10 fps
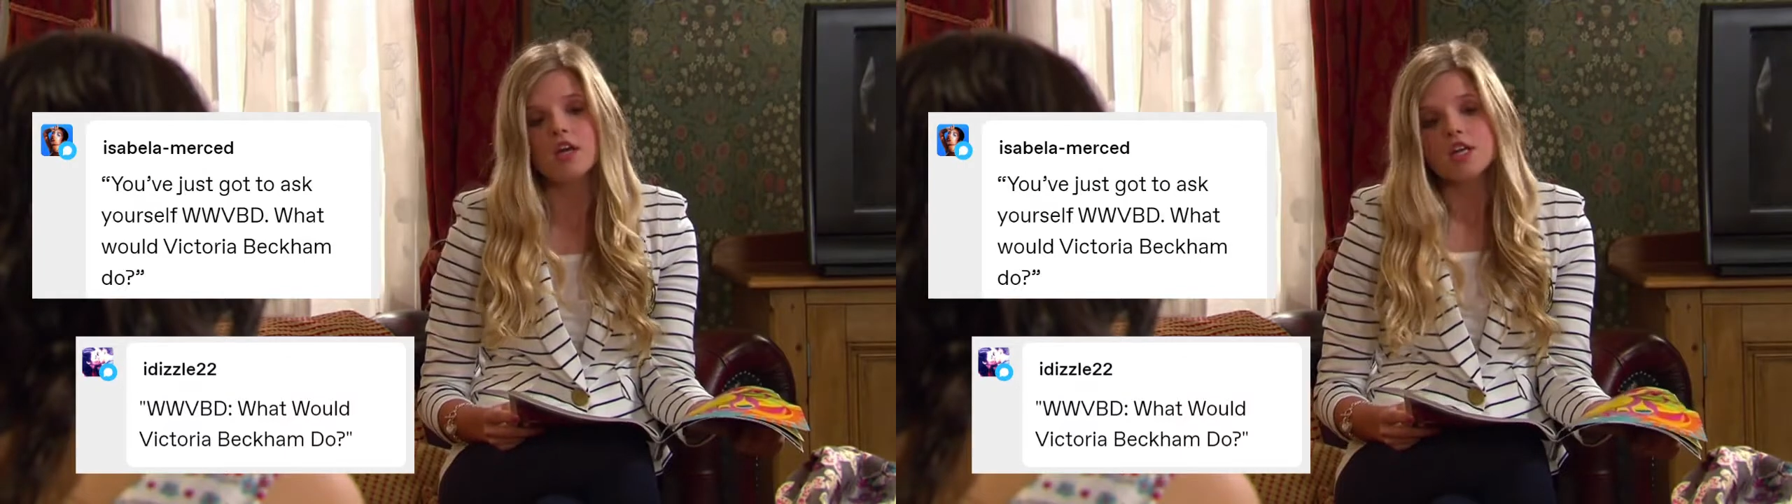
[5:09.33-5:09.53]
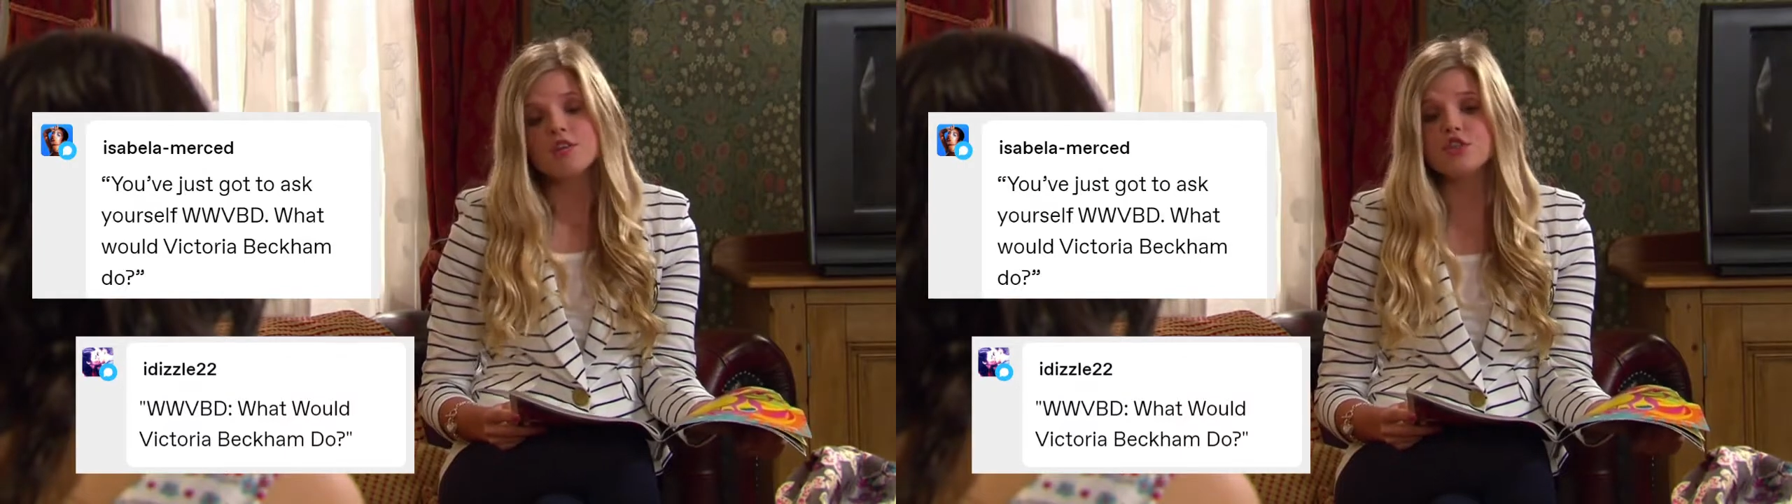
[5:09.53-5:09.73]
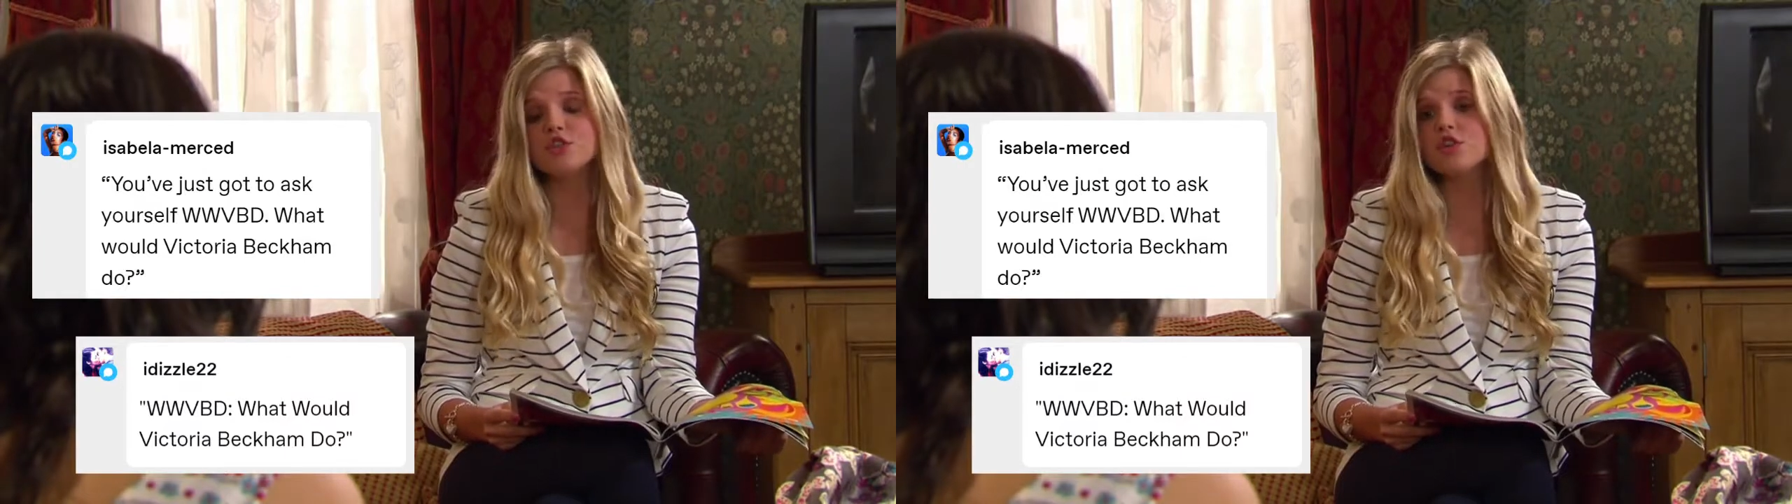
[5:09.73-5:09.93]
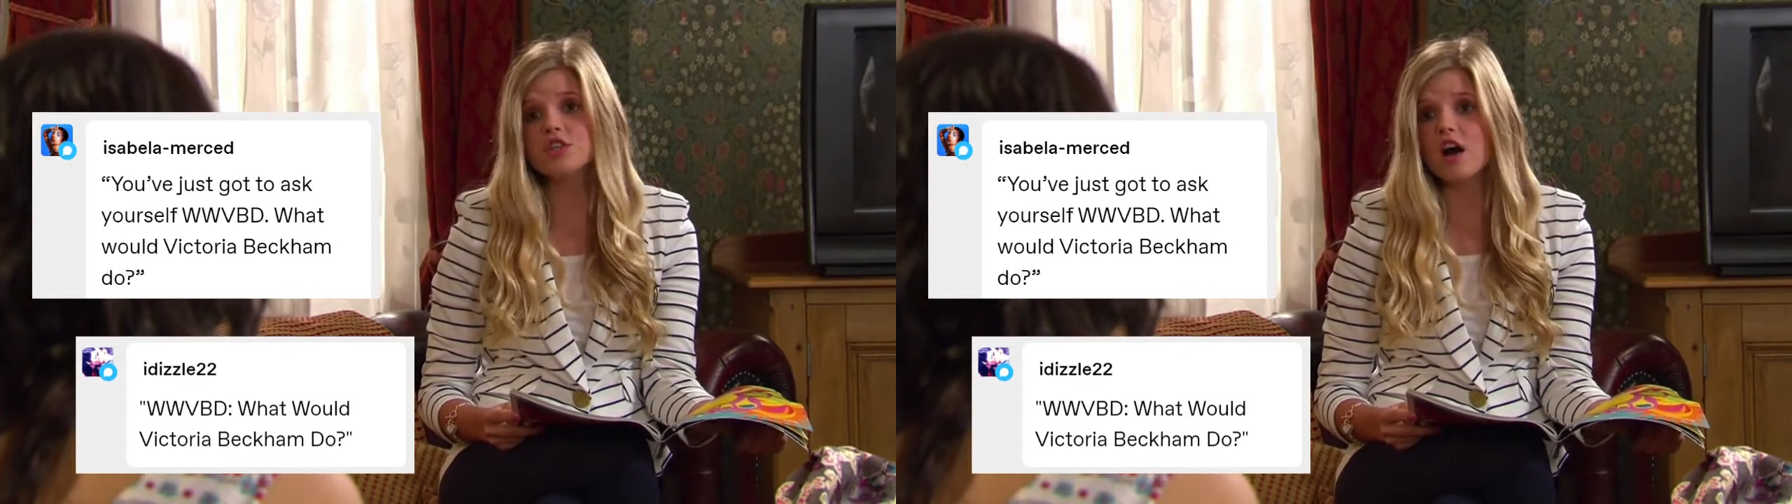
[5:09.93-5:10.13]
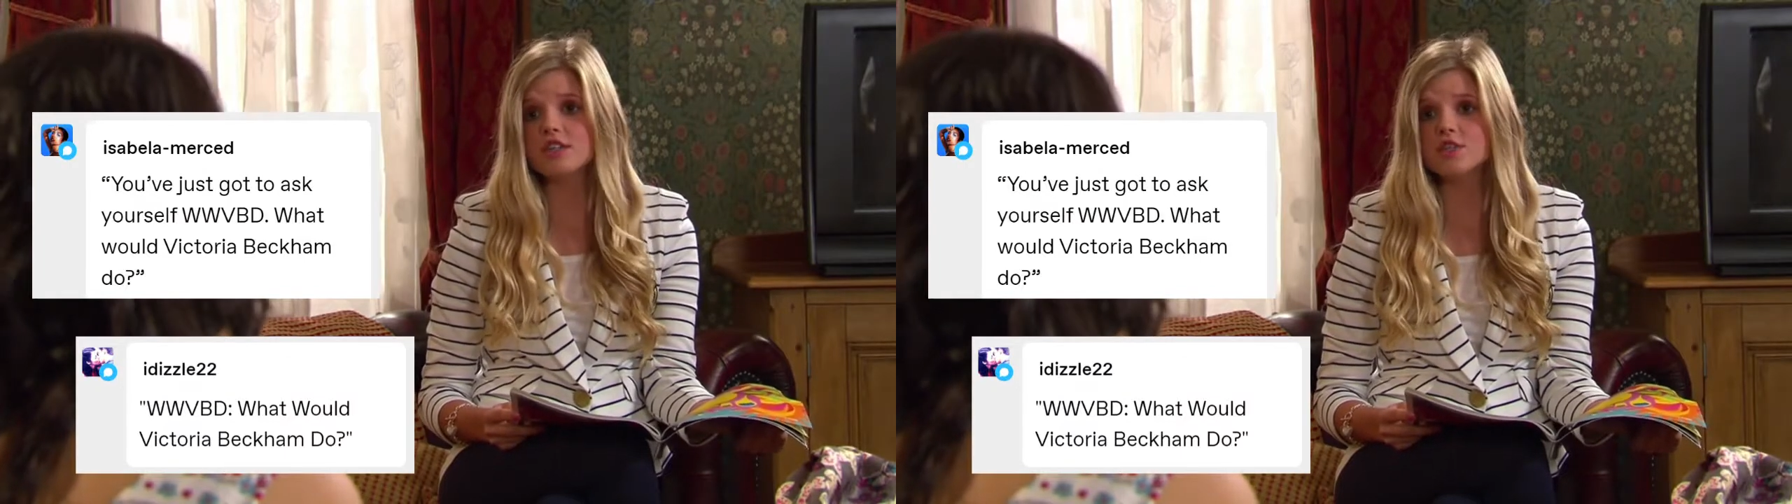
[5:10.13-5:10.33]
You've just got
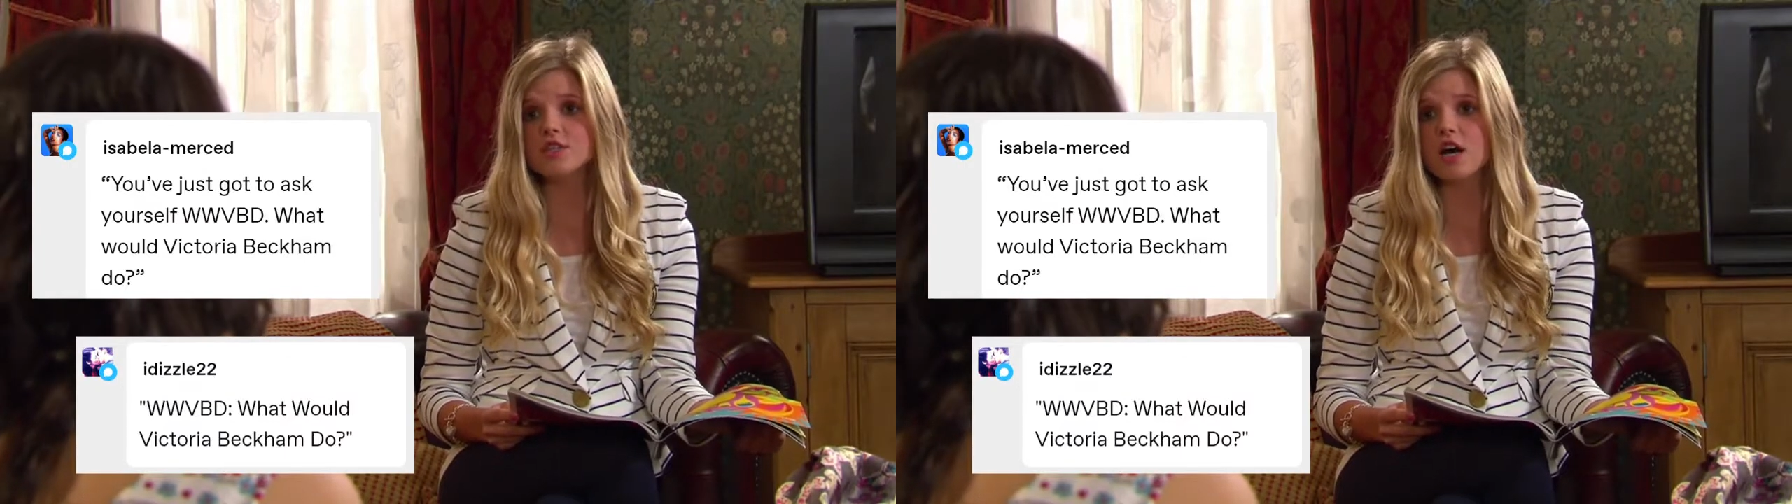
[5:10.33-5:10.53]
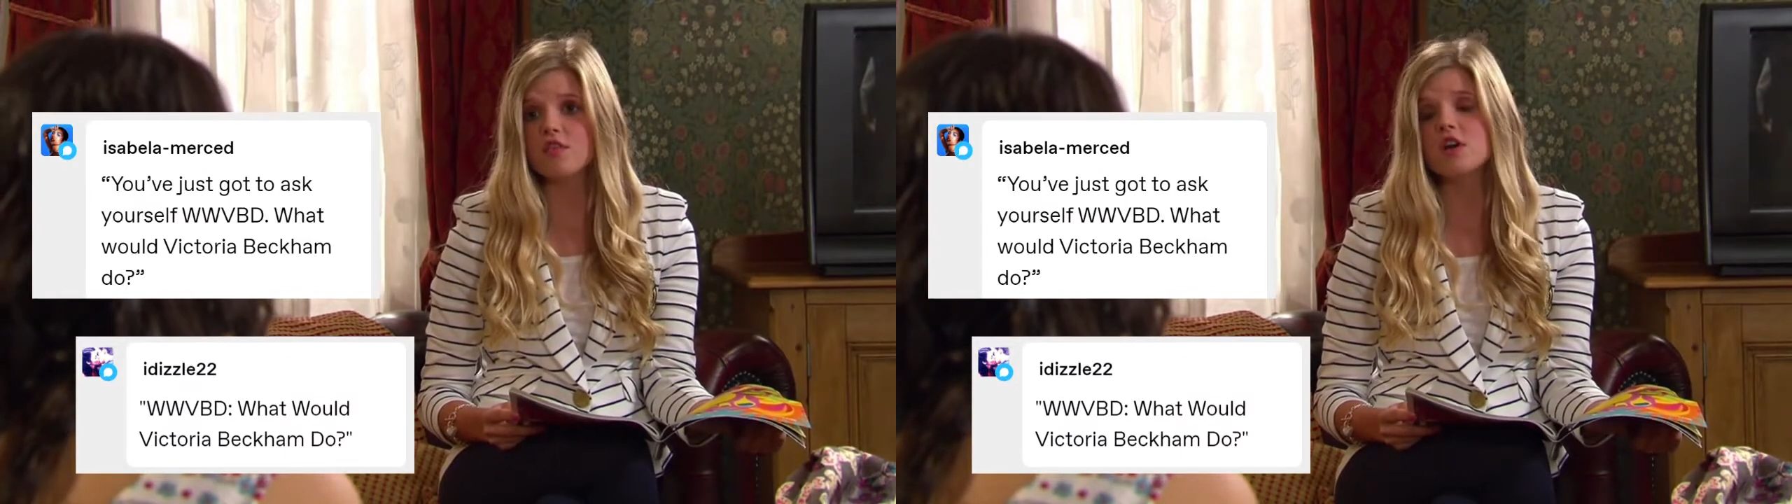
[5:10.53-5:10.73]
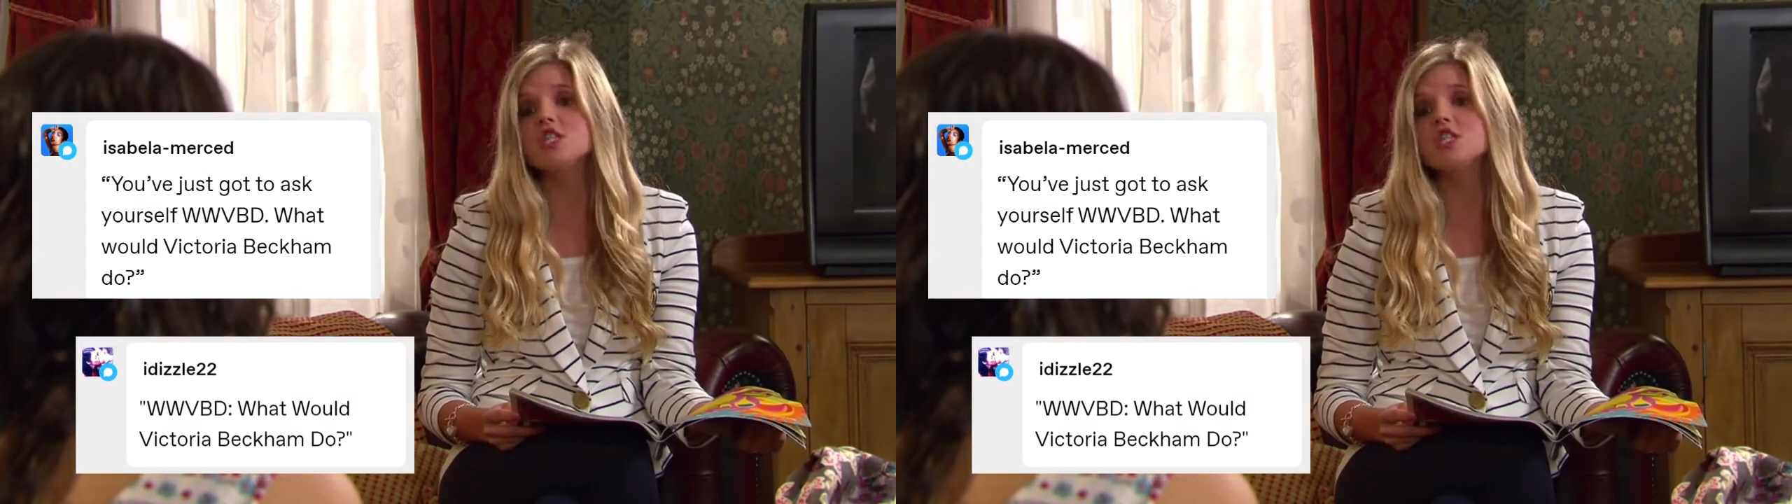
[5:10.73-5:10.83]
to ask yourself,